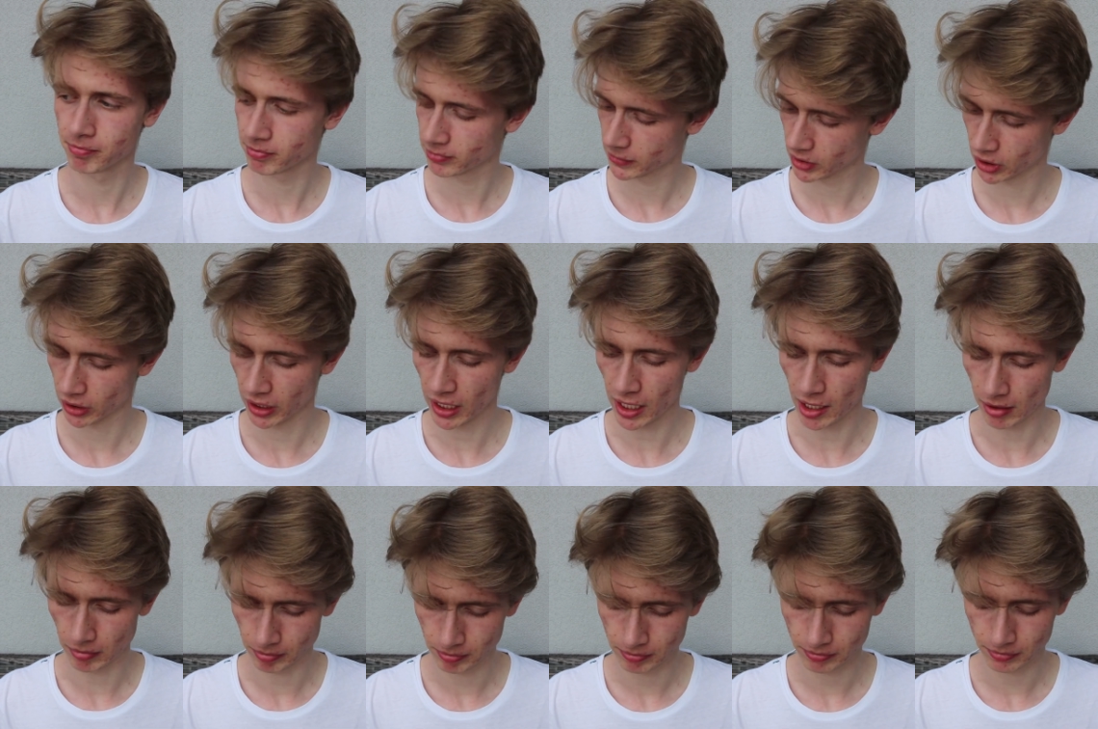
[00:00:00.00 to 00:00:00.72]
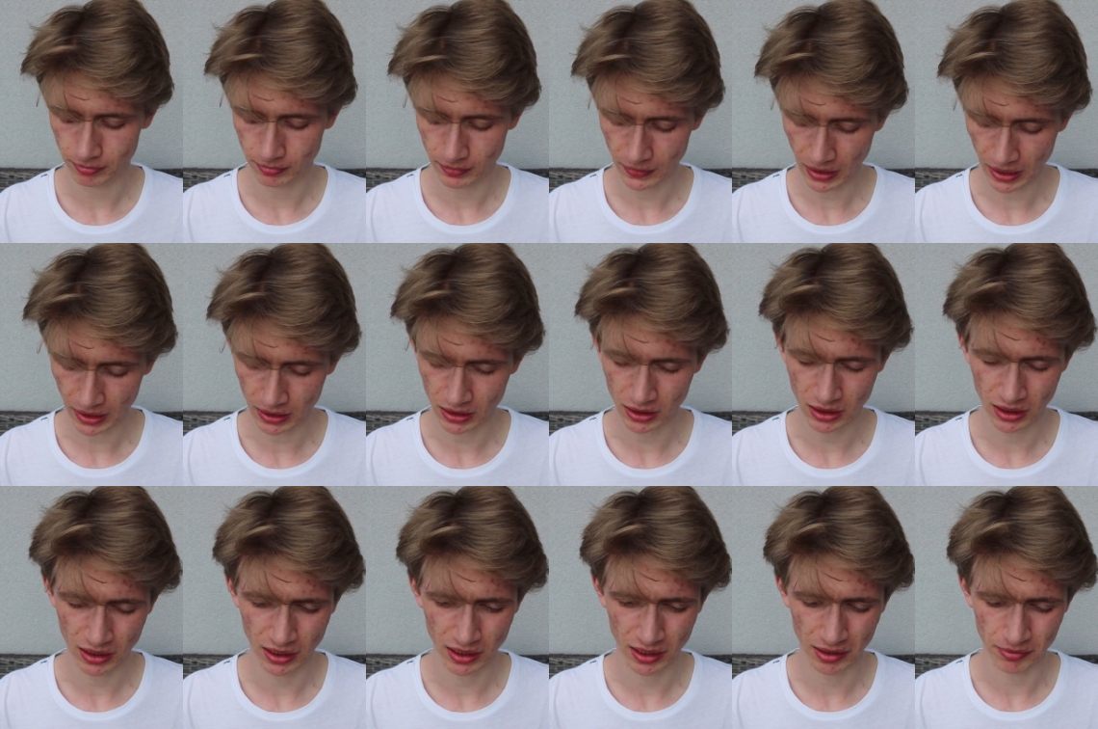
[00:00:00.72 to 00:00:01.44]
So yeah,
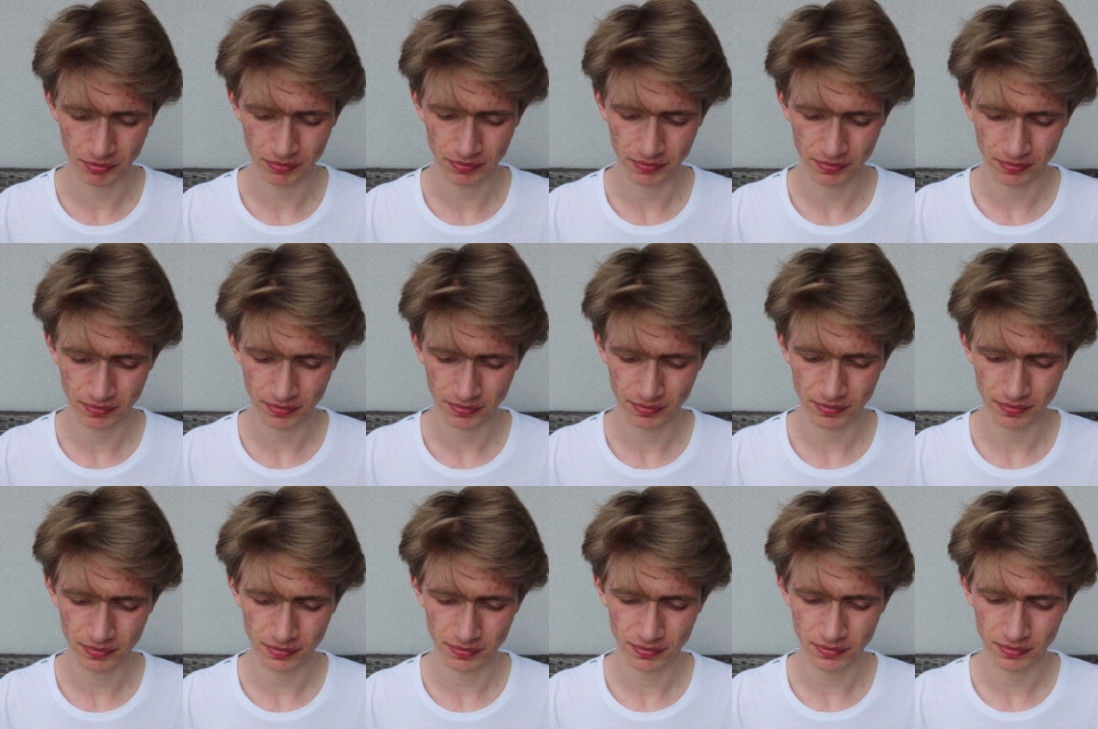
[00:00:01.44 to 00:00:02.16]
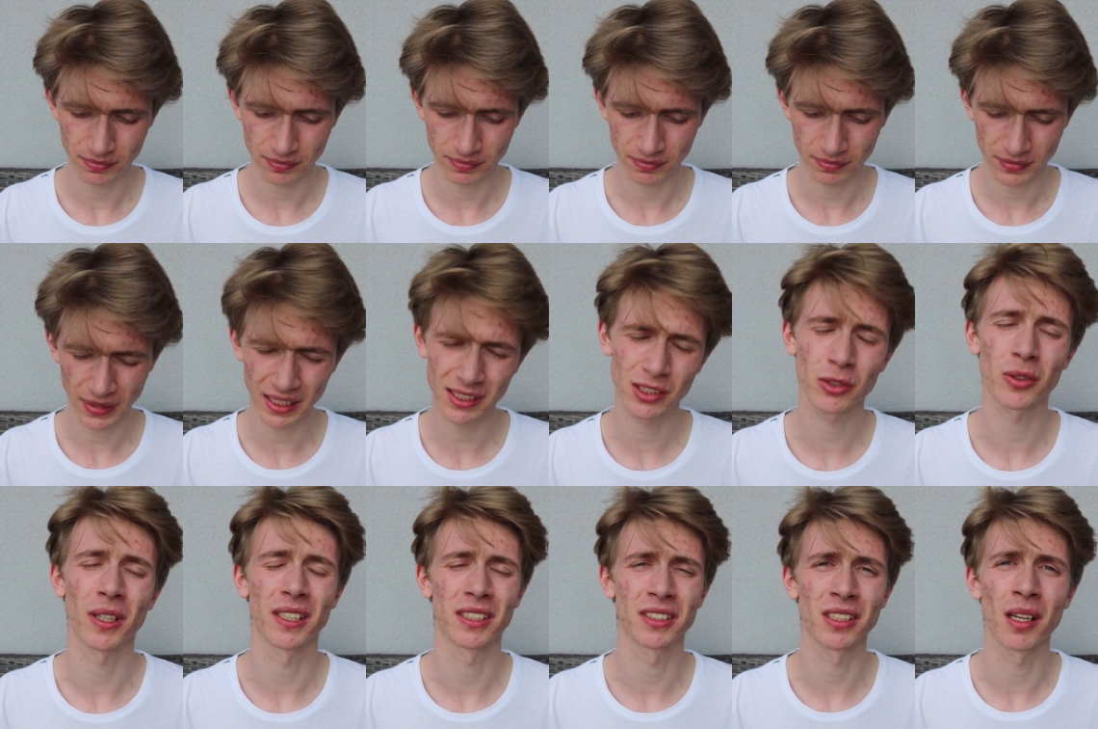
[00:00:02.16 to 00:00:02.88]
that's uh, that's
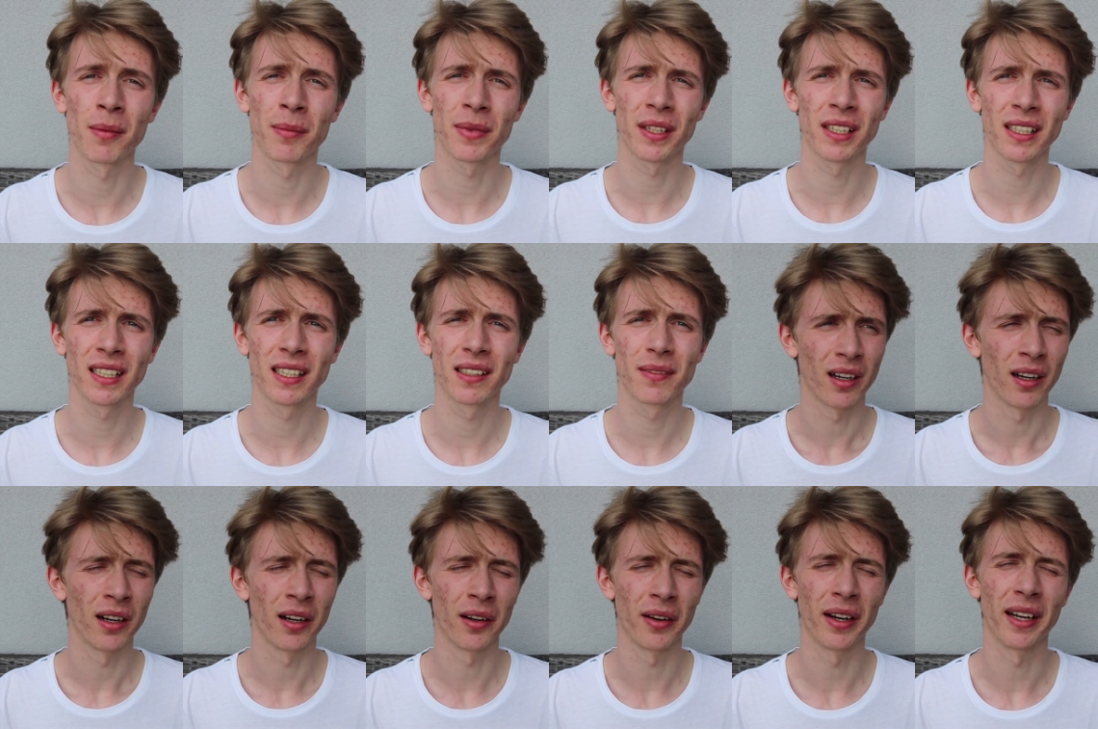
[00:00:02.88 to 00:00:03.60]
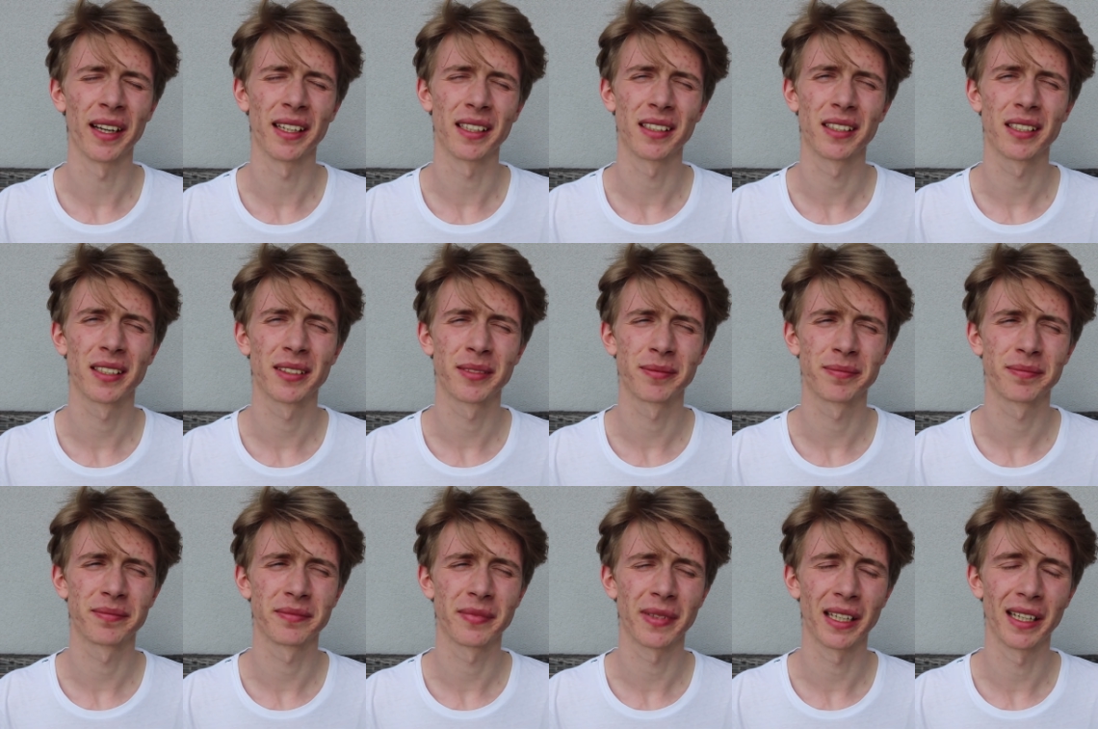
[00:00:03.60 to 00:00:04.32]
quite something. All right,
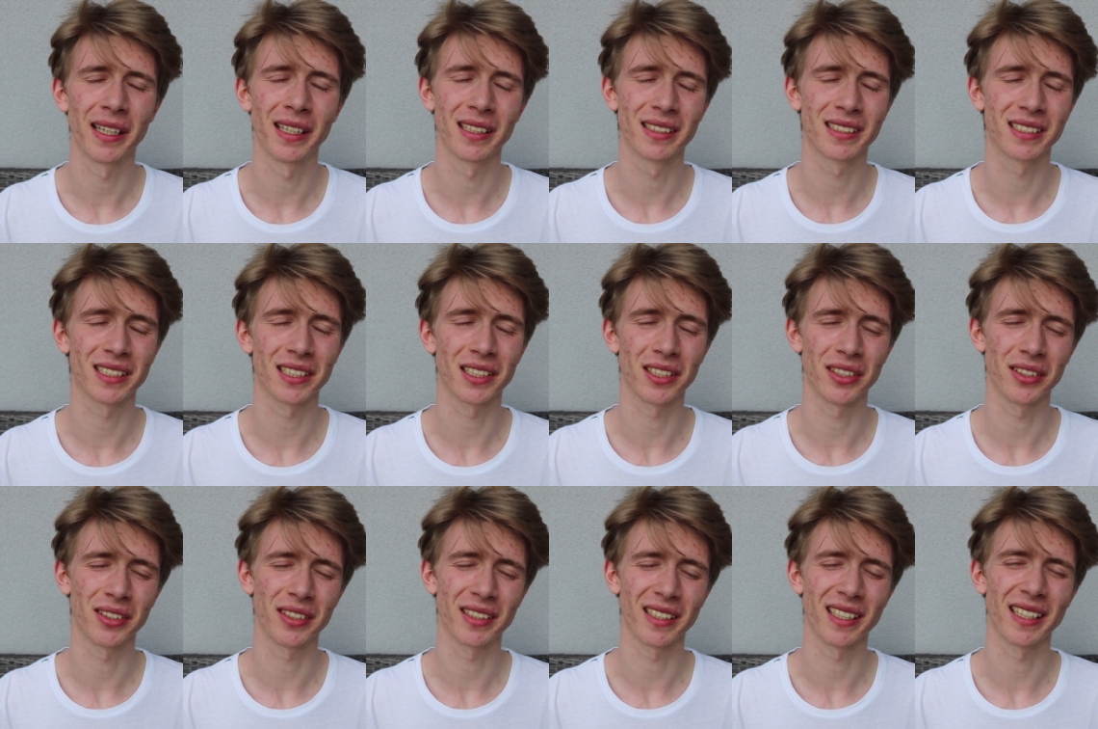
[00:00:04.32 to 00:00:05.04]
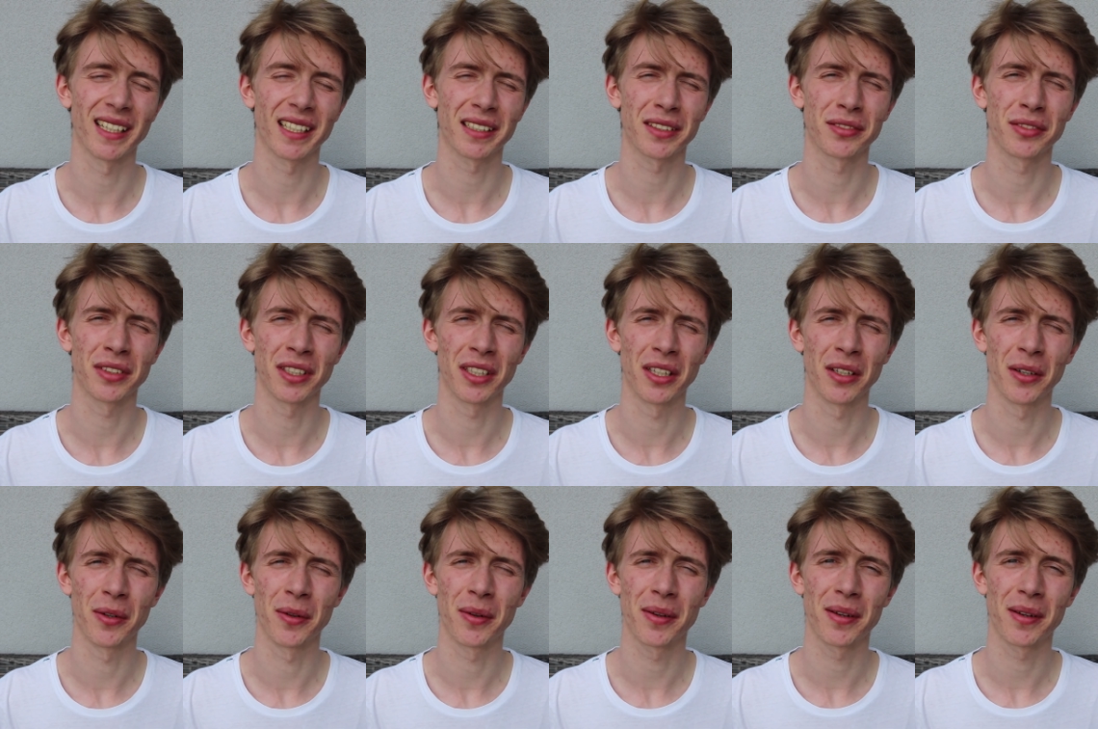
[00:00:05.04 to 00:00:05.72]
I'll see you in the next video.